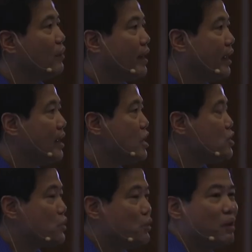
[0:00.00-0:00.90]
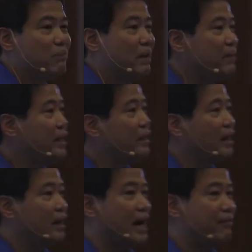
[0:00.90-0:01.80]
Okay. So
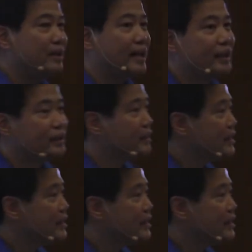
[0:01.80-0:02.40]
maybe uh, after lunch,